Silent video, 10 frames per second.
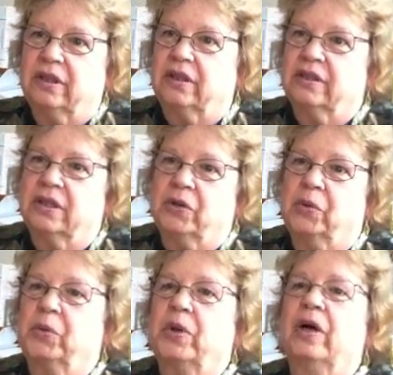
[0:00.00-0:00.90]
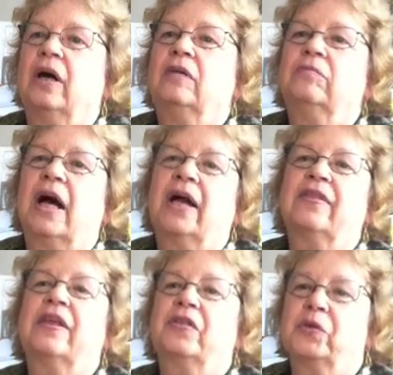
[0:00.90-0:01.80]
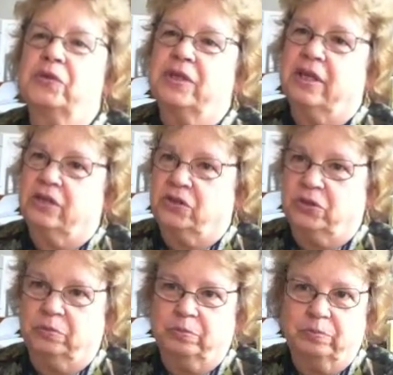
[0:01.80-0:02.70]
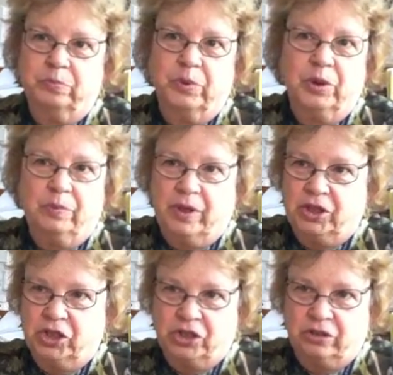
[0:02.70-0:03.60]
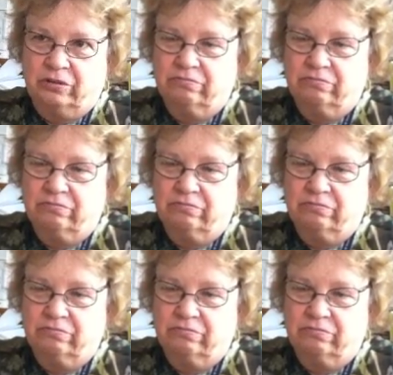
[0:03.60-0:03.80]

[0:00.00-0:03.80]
So I think those things are pretty much